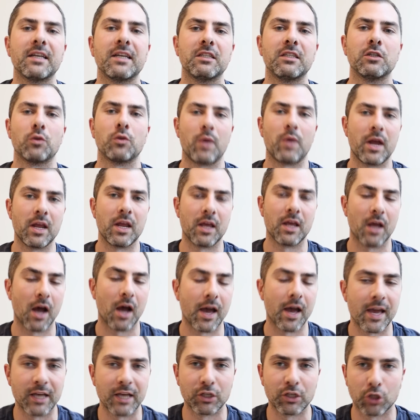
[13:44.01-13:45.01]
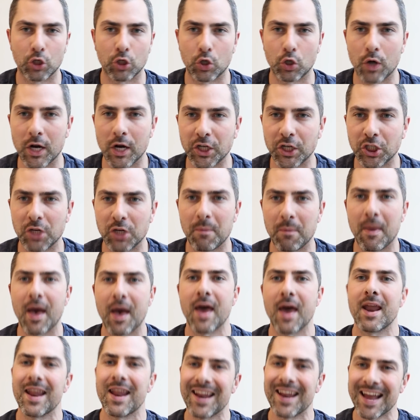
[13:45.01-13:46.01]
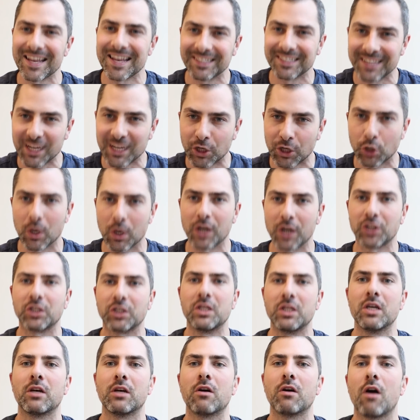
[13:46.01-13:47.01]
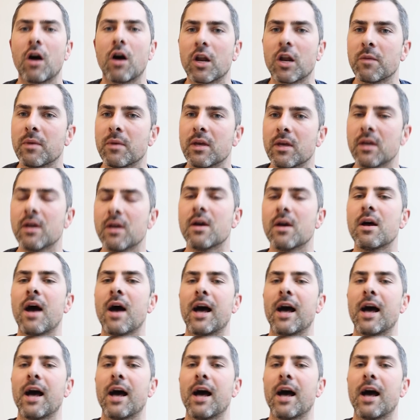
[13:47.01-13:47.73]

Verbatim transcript: these rate hikes crush demand, and as they crush the economy,